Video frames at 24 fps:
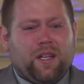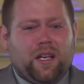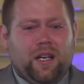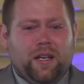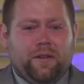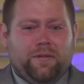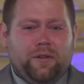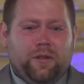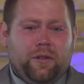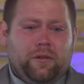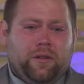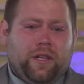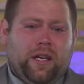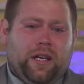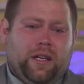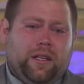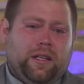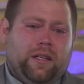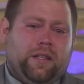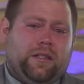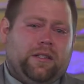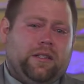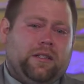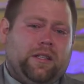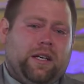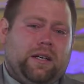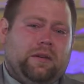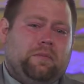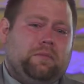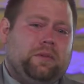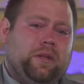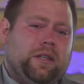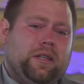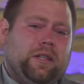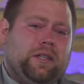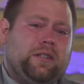if you can't get to that
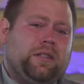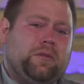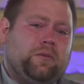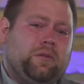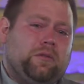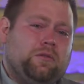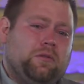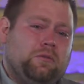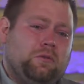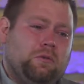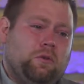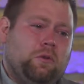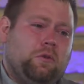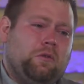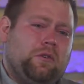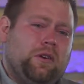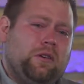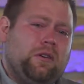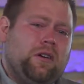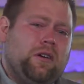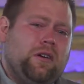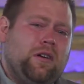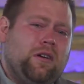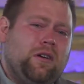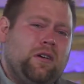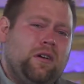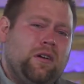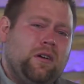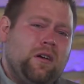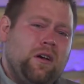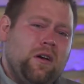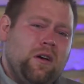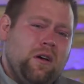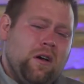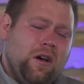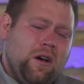place with the Lord
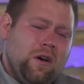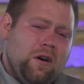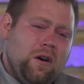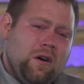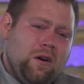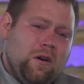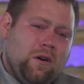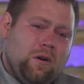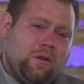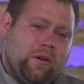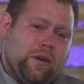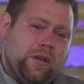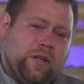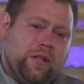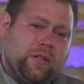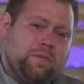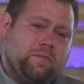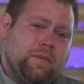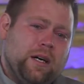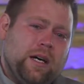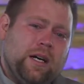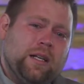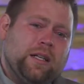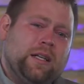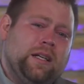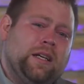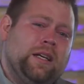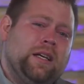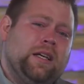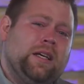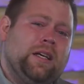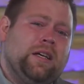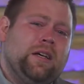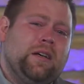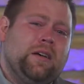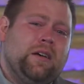or his body,
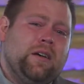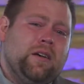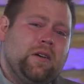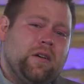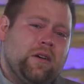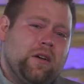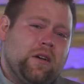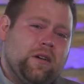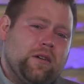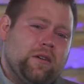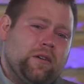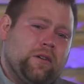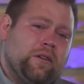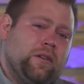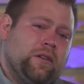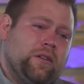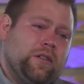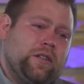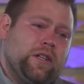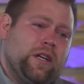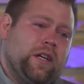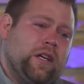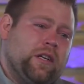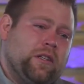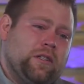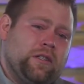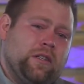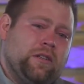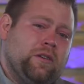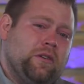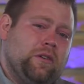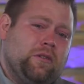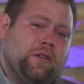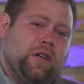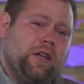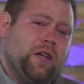you're in chains and
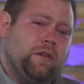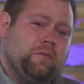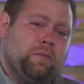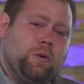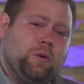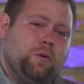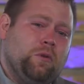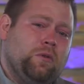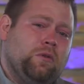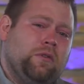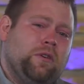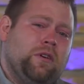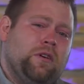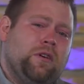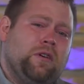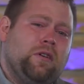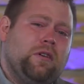you can't move.